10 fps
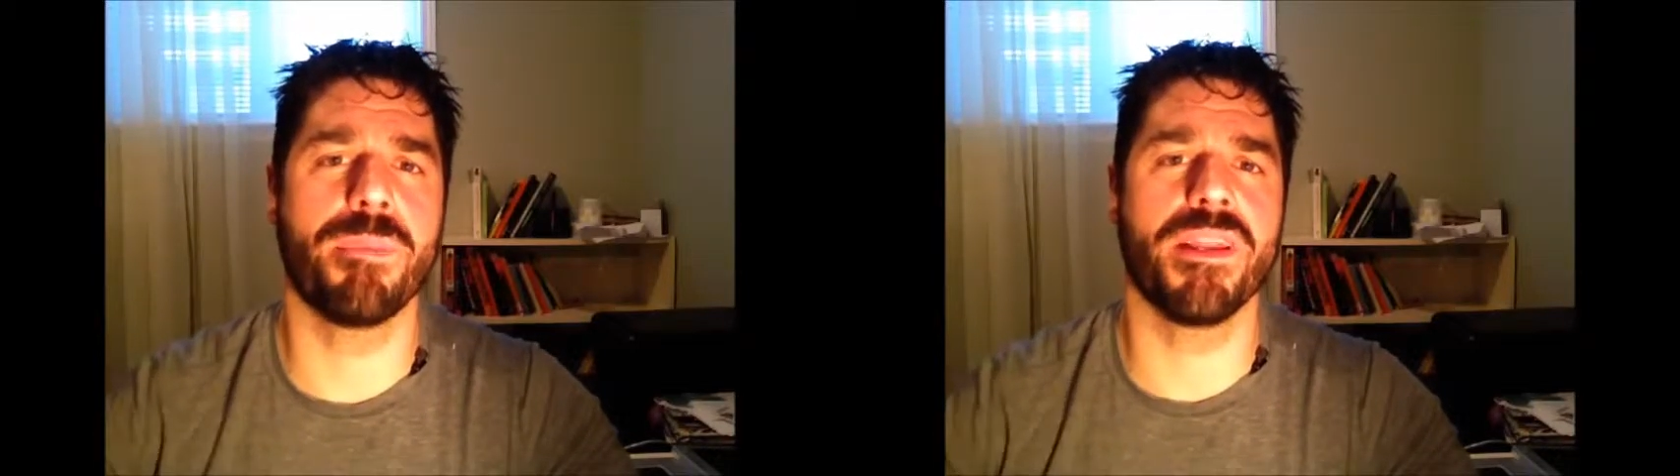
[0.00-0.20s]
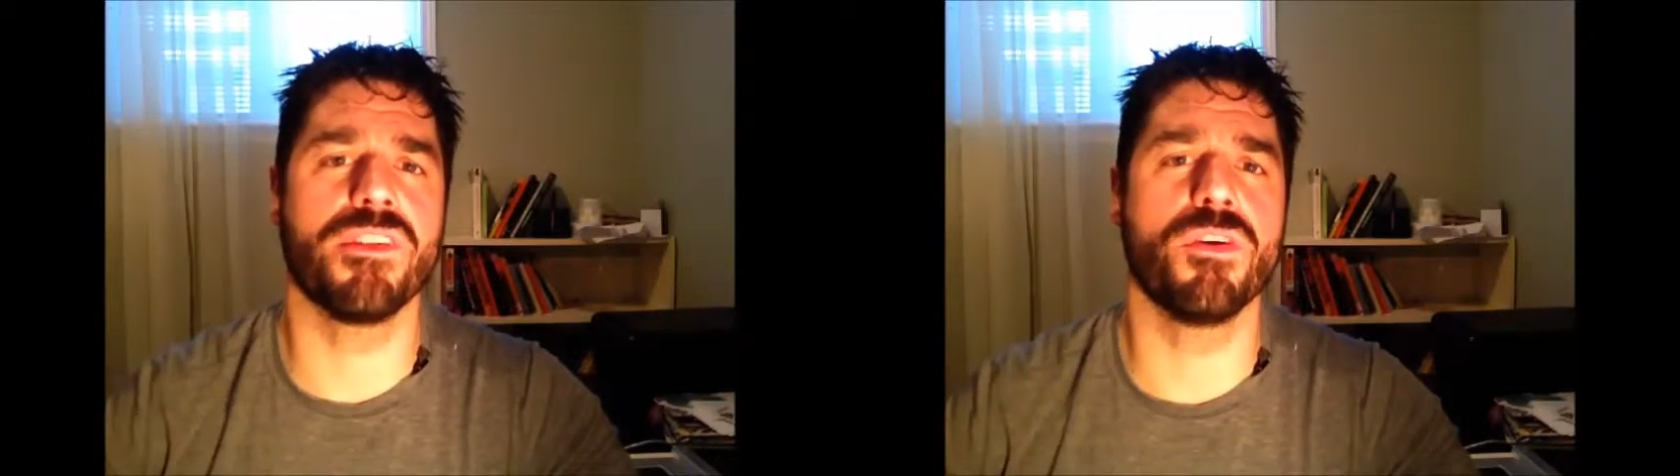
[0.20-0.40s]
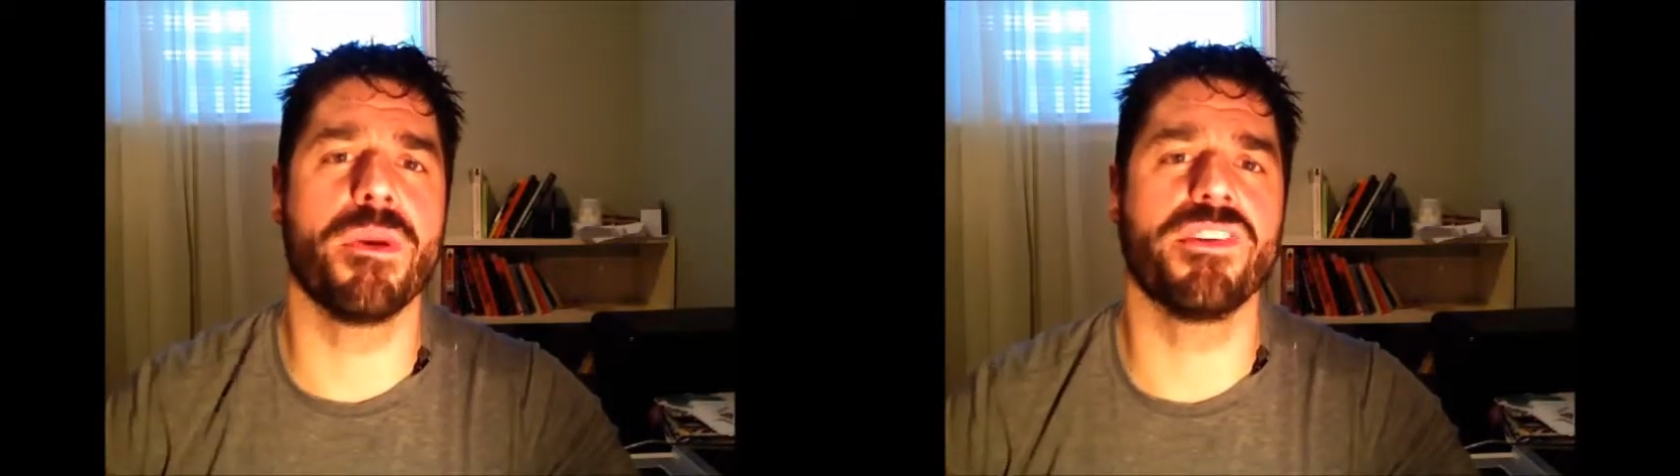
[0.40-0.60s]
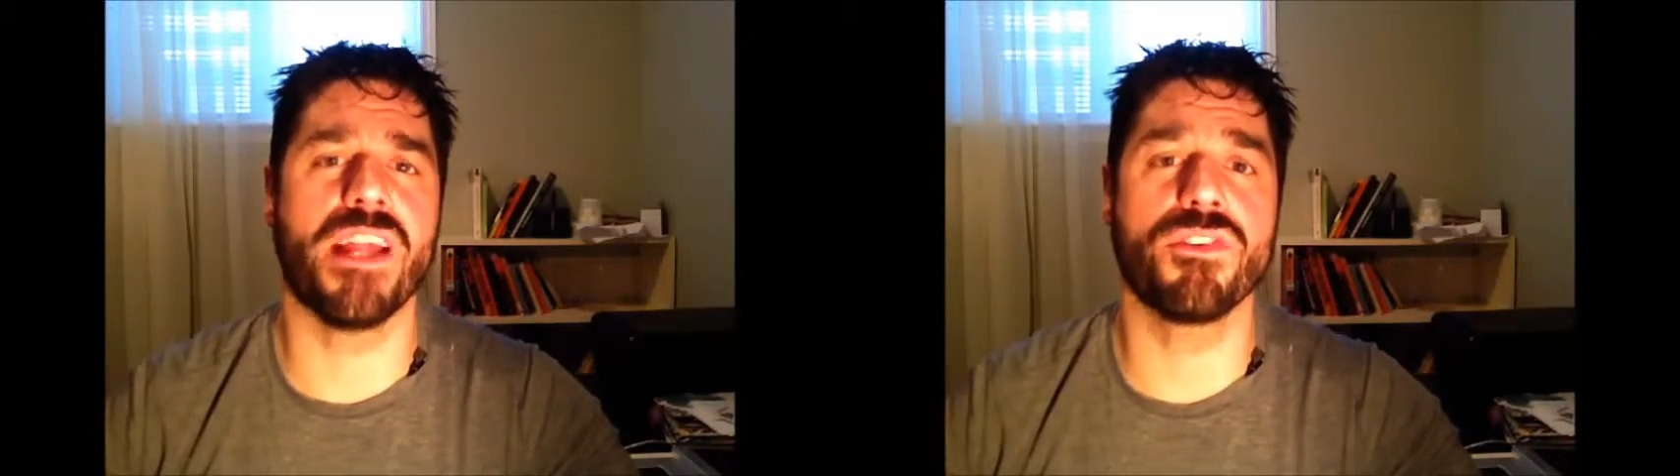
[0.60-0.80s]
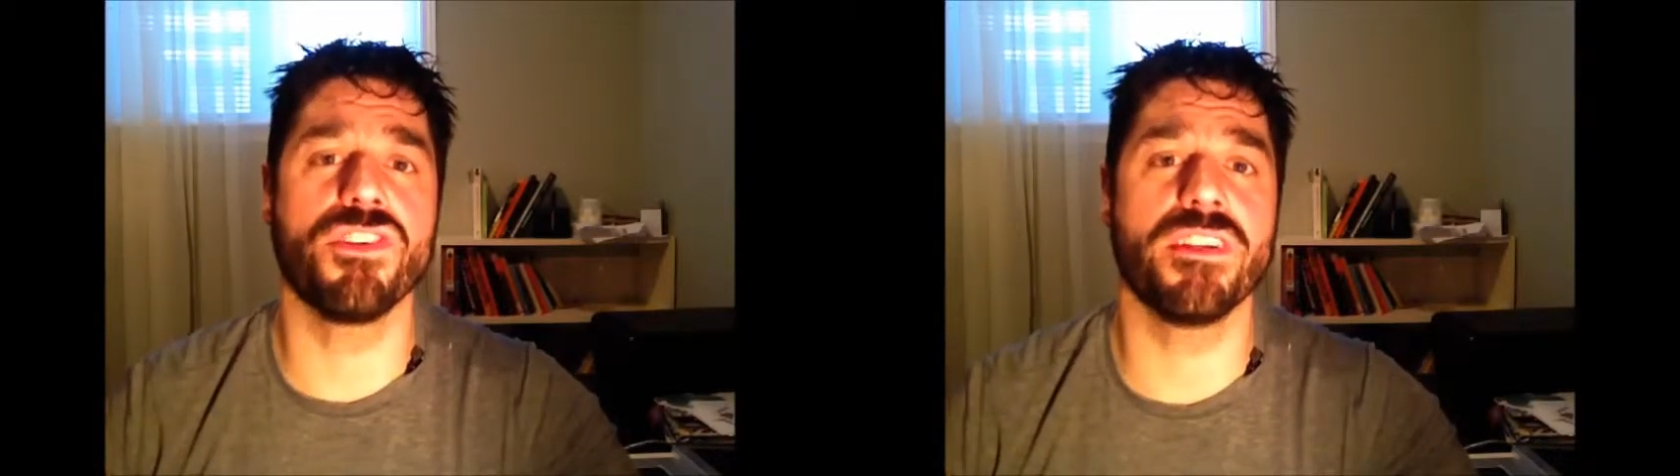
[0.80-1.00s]
putting too much
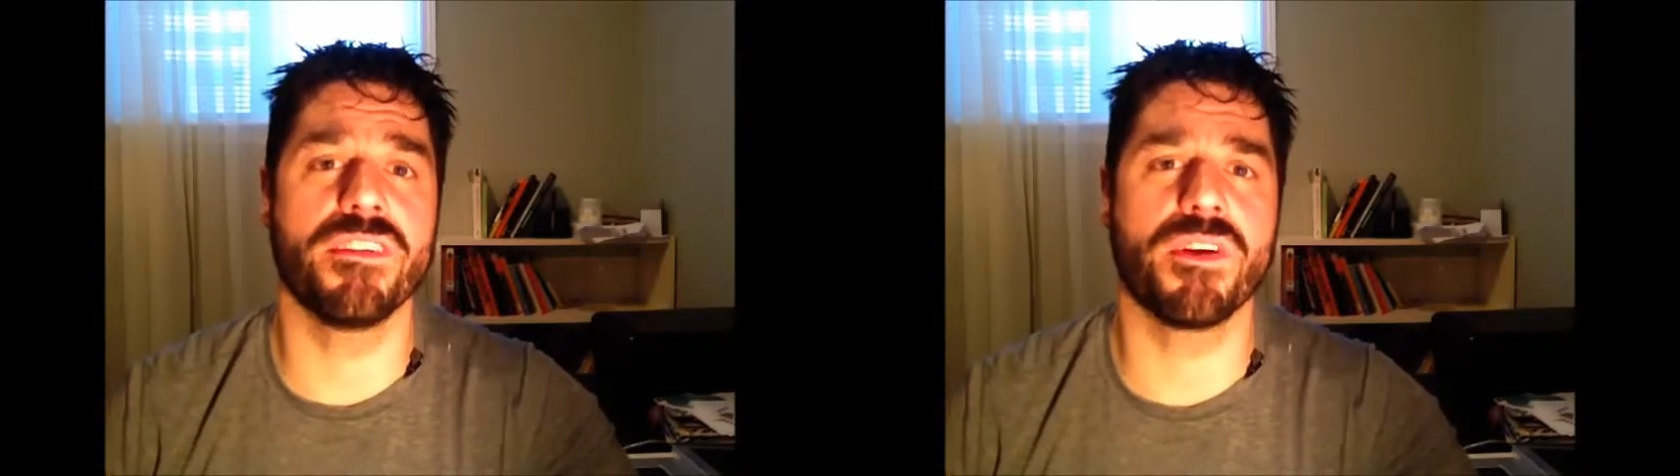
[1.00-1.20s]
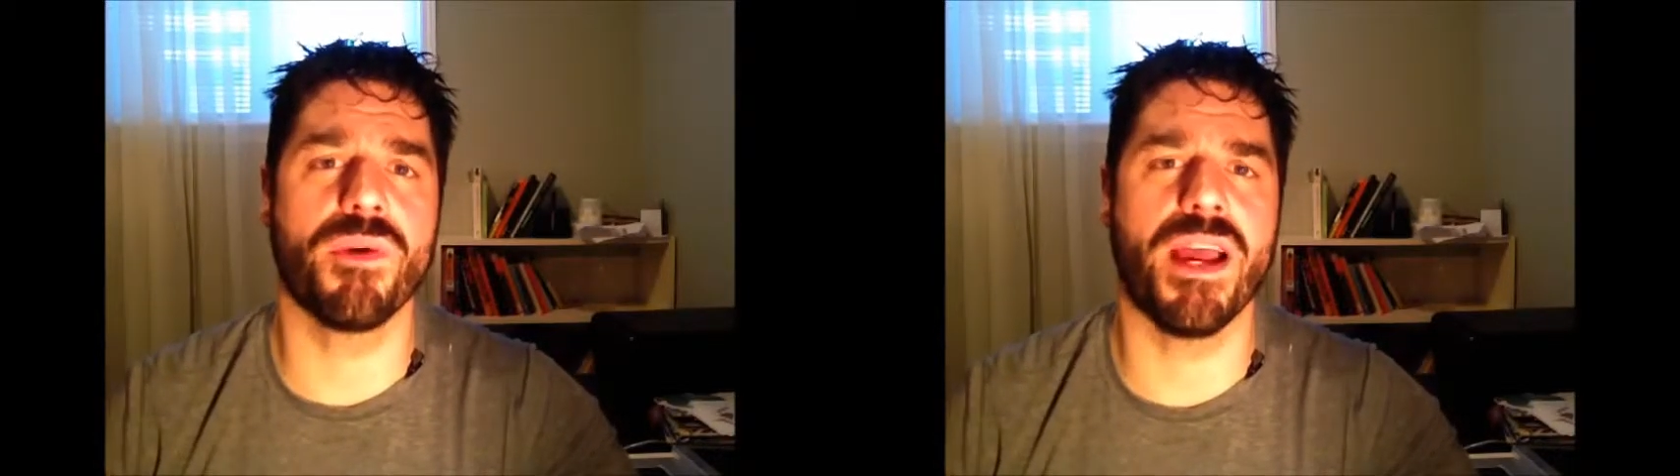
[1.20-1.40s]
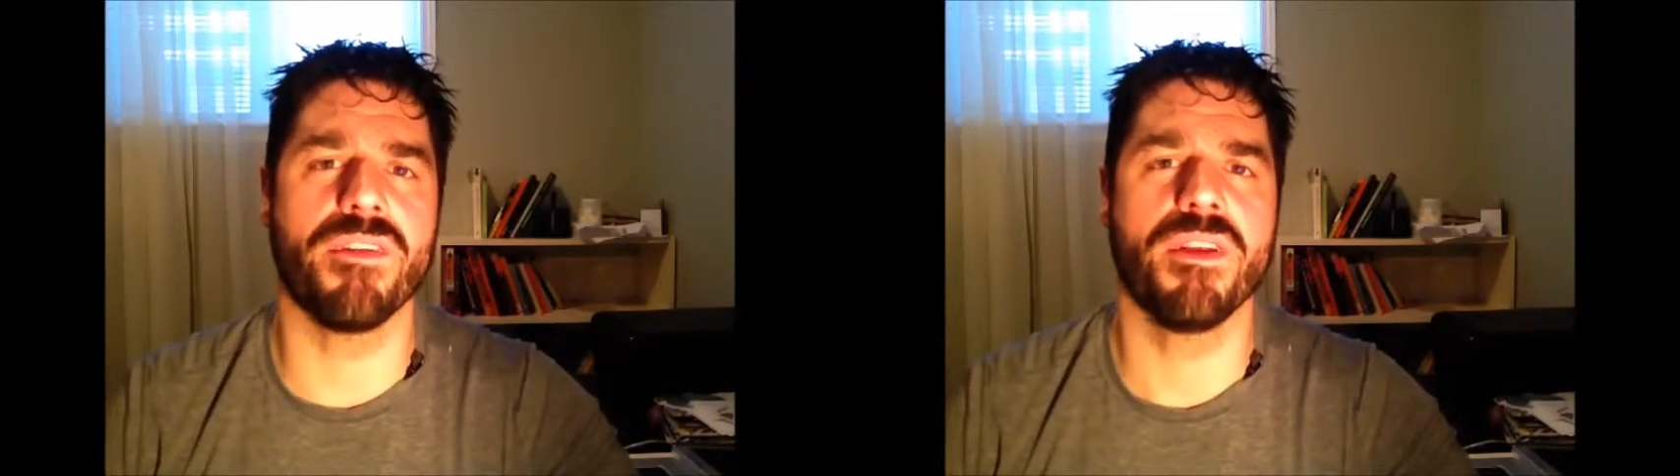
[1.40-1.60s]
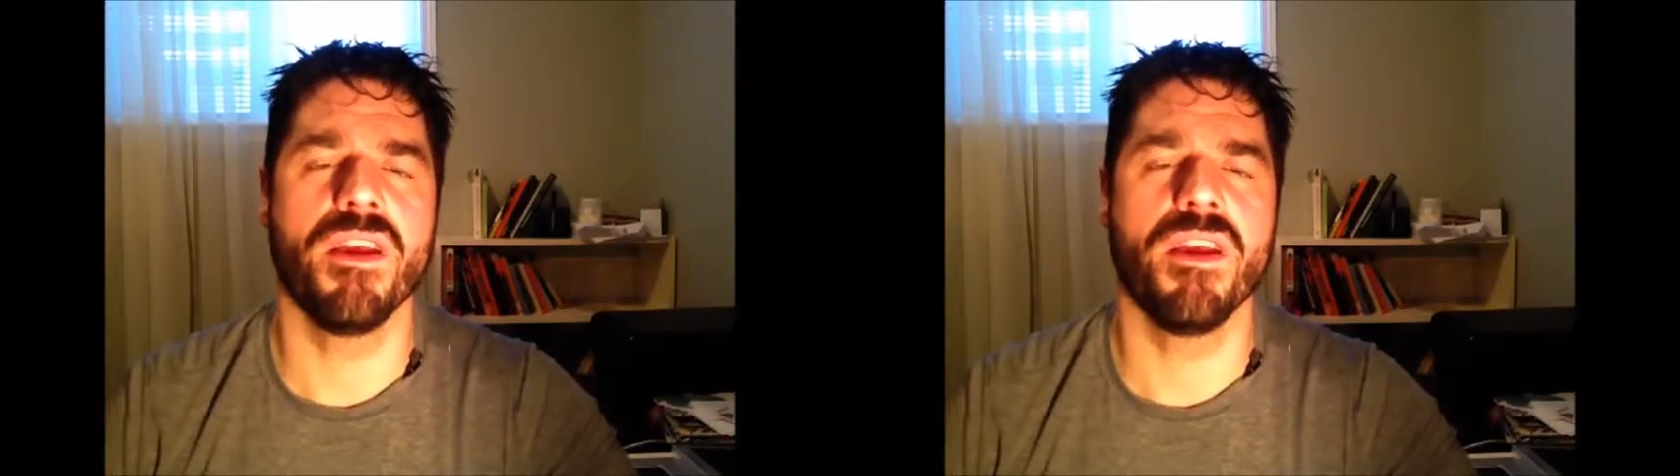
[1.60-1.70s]
energy into the ground.